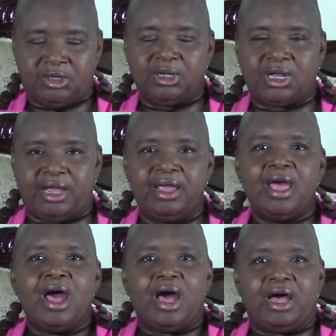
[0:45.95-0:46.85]
Okay.
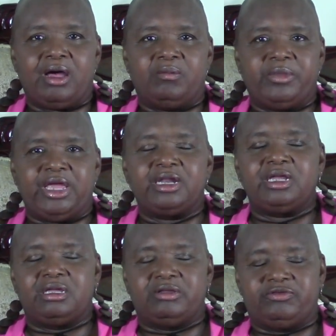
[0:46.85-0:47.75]
It
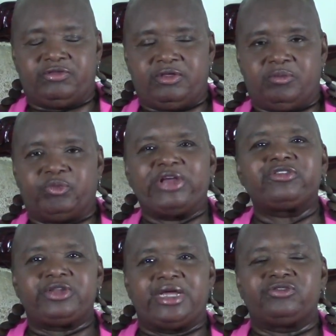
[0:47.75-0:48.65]
is the
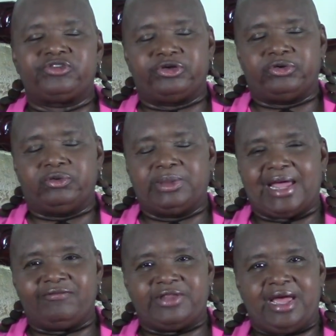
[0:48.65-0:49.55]
Presidential
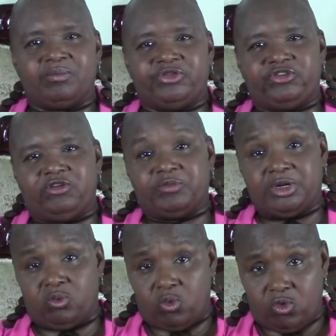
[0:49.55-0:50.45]
Lifetime Achievement
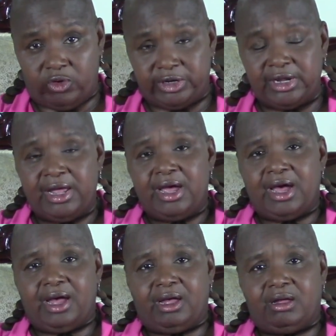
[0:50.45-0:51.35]
Award
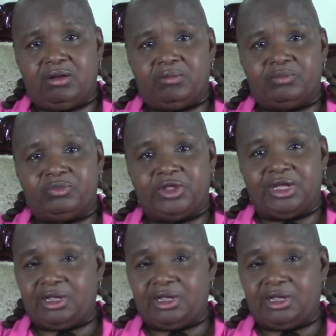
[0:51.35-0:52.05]
that